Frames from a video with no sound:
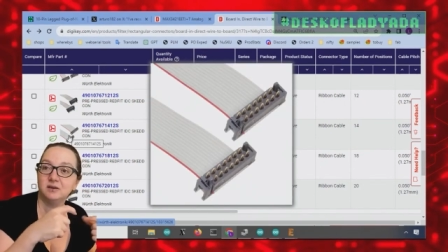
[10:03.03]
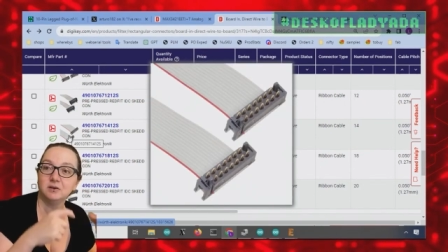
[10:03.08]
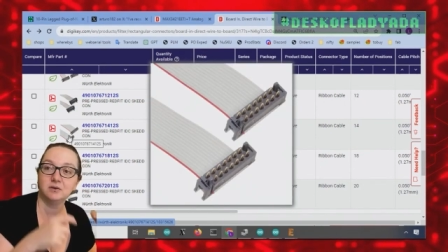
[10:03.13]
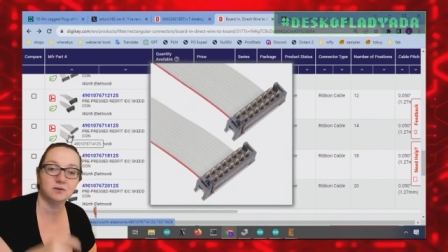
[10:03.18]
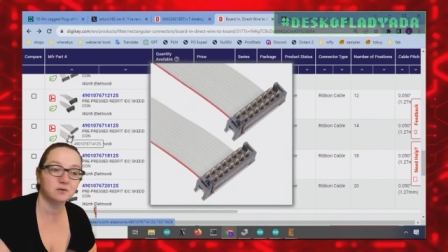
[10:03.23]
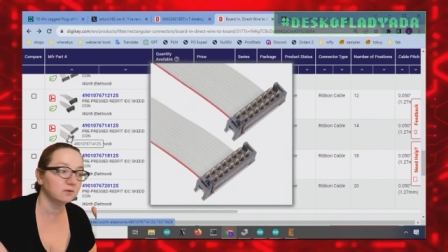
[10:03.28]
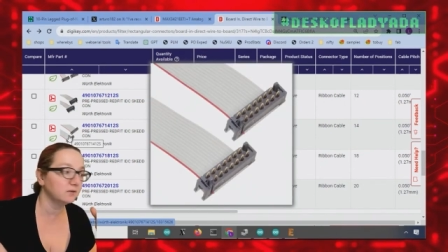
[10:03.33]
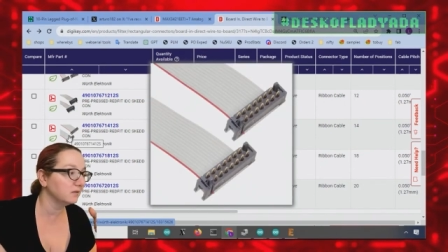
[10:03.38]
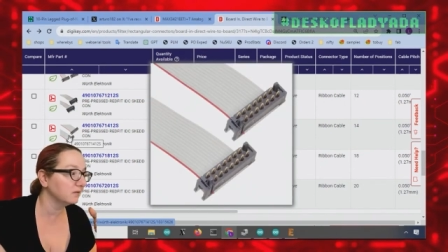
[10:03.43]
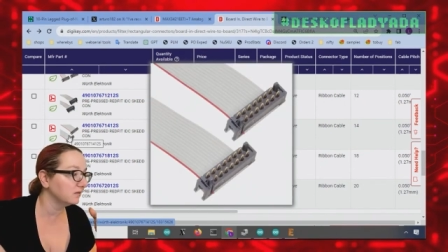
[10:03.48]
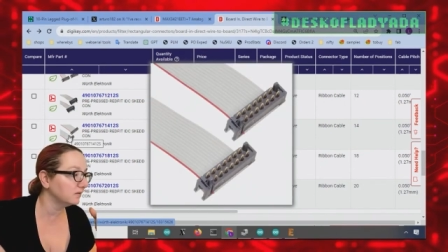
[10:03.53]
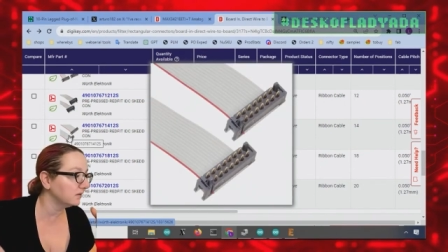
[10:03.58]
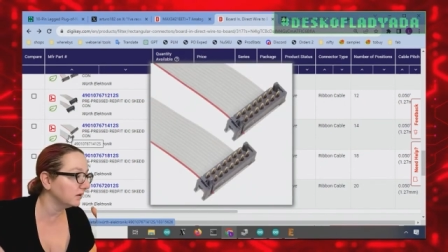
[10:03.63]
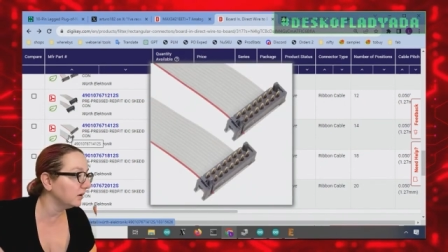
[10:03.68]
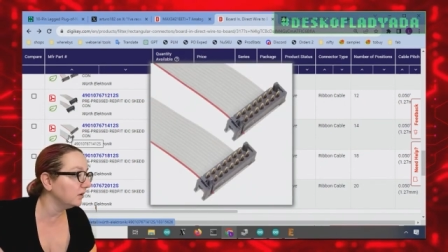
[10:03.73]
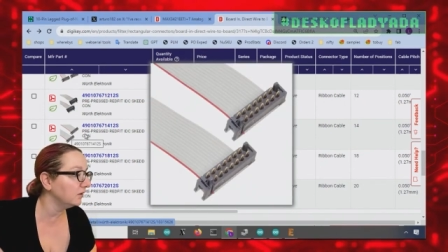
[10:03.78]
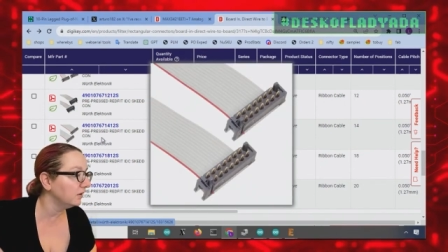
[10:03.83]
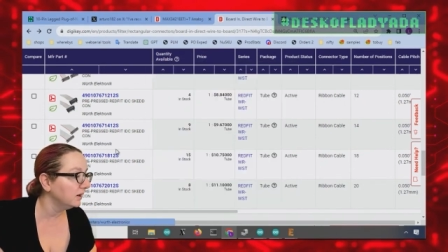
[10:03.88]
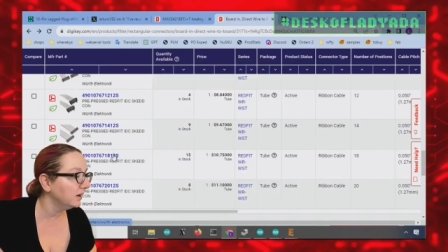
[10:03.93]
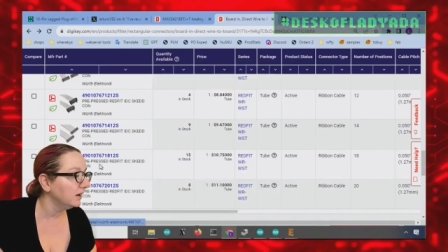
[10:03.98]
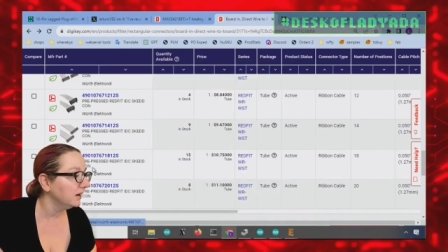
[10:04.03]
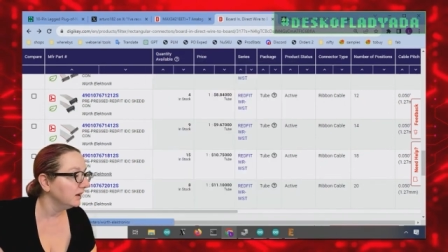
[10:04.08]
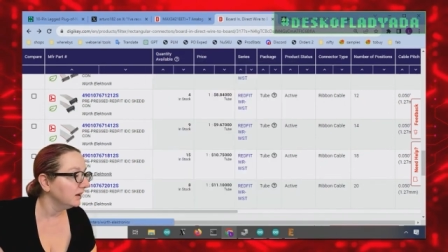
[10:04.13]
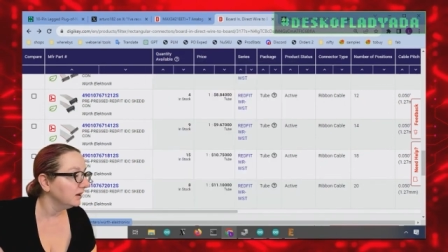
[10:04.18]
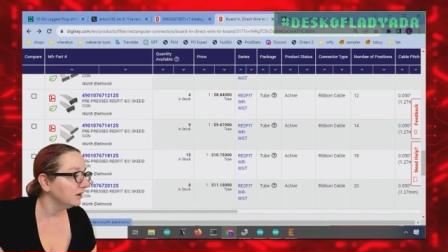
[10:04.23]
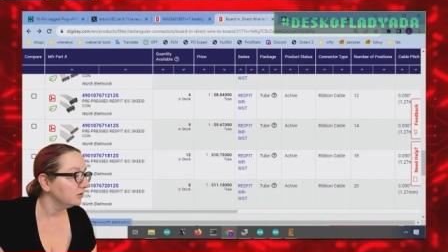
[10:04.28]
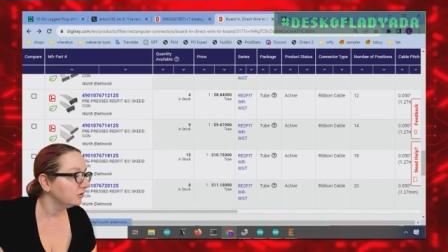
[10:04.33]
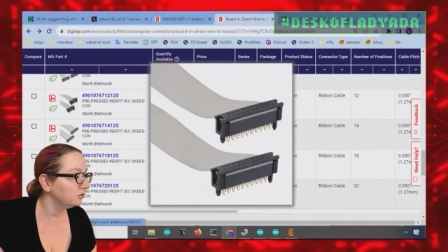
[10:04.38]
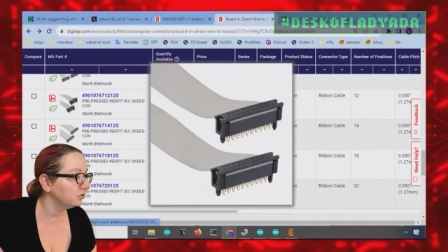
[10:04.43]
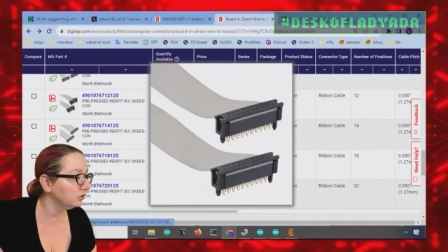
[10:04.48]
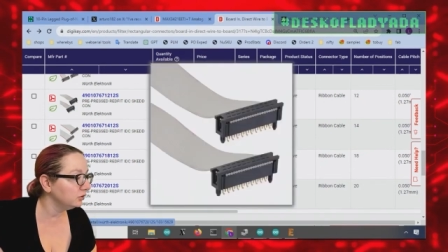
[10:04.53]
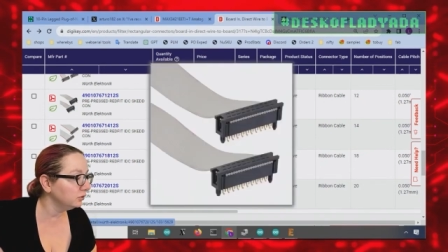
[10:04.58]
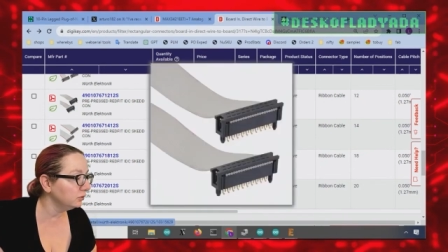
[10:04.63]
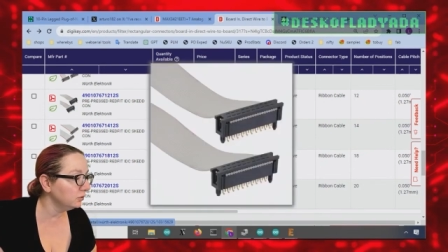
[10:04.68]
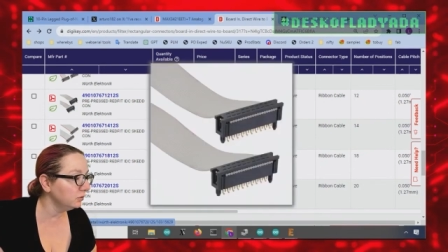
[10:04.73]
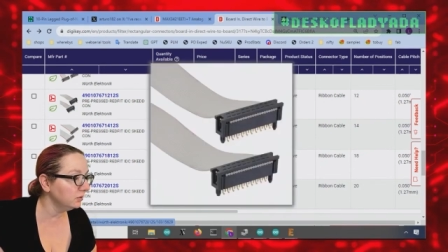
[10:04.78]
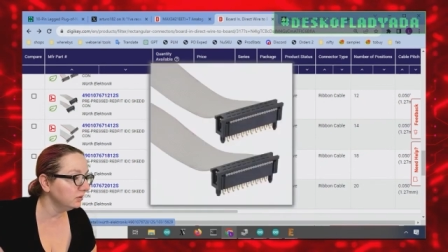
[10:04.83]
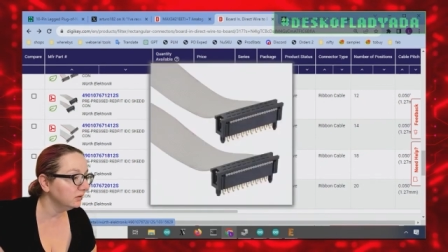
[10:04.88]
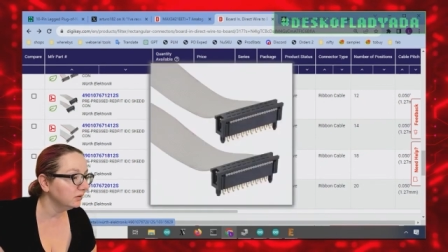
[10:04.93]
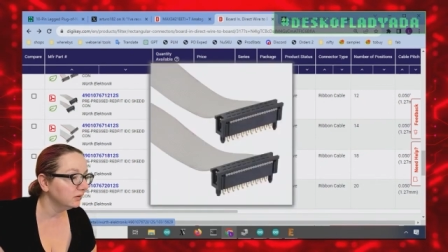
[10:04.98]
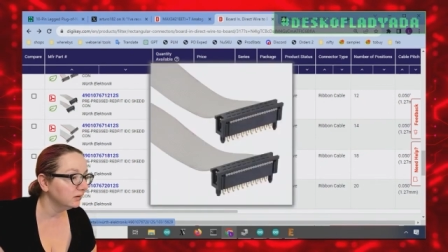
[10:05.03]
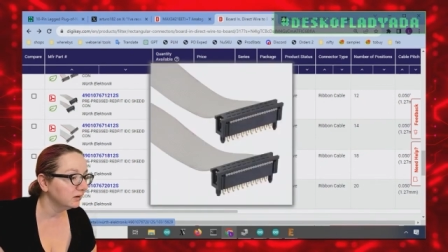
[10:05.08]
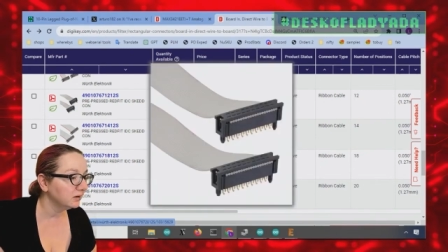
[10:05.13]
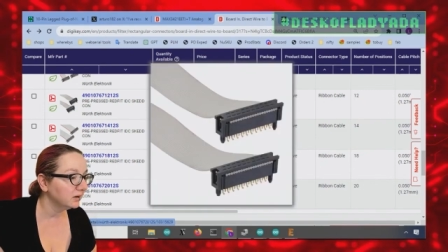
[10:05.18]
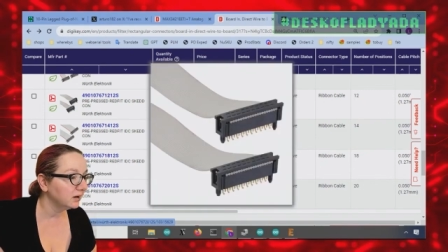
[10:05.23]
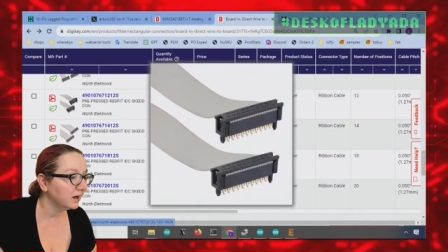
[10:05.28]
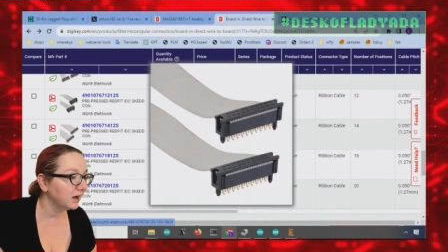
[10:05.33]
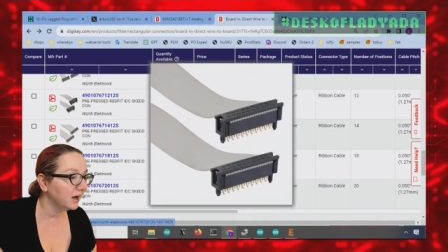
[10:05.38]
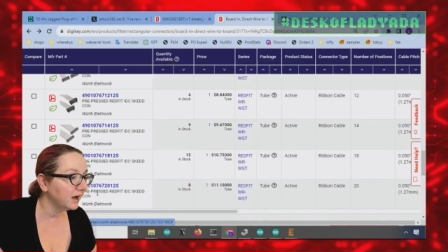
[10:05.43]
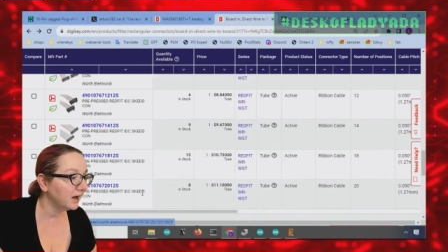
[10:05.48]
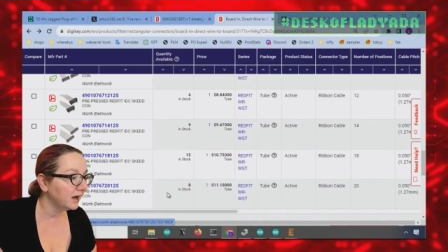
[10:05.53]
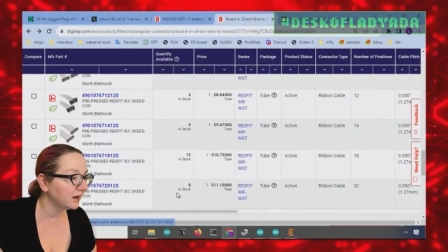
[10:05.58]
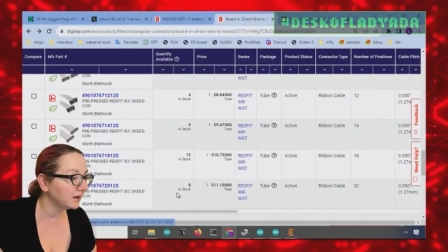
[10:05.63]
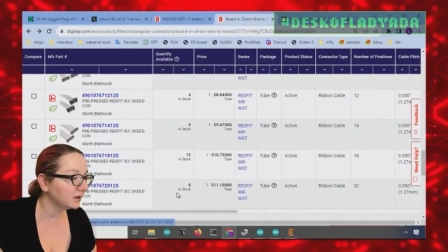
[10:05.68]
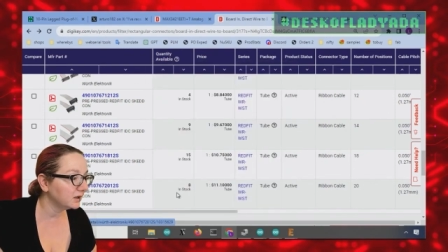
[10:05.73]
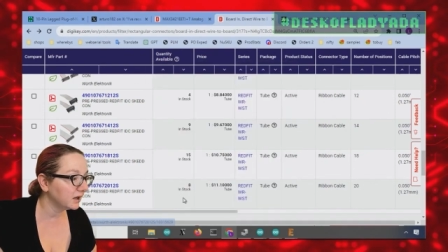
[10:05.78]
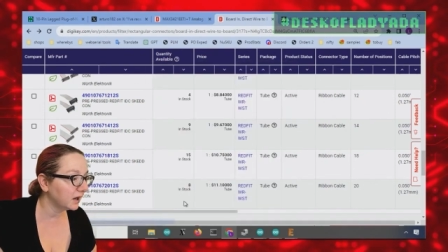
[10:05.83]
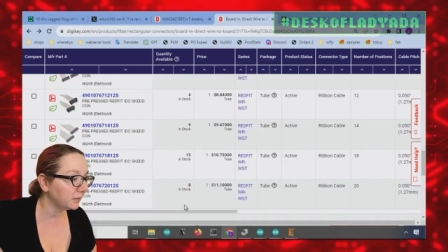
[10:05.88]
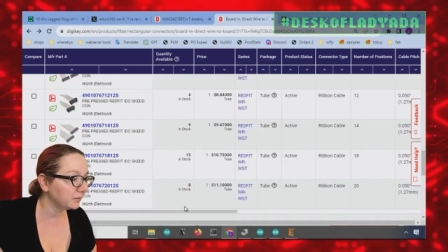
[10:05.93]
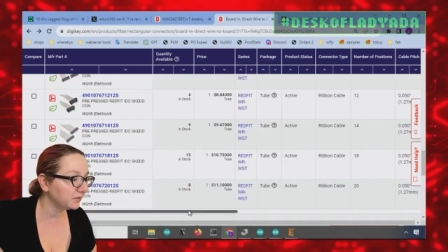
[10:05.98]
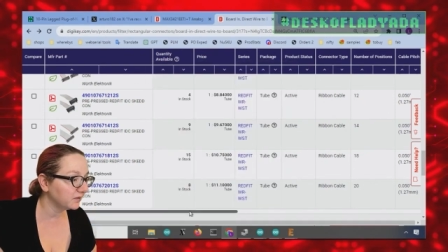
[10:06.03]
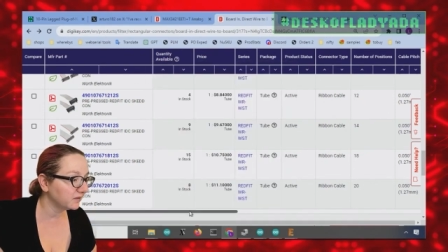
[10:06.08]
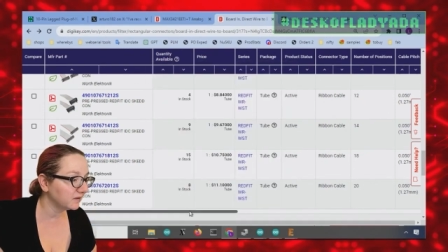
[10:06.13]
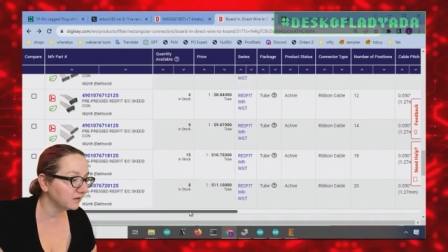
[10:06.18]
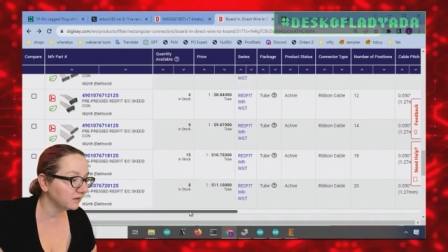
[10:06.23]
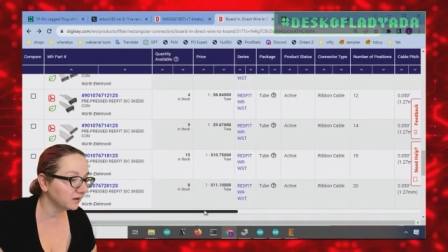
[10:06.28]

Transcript: to use. So two uh, good options.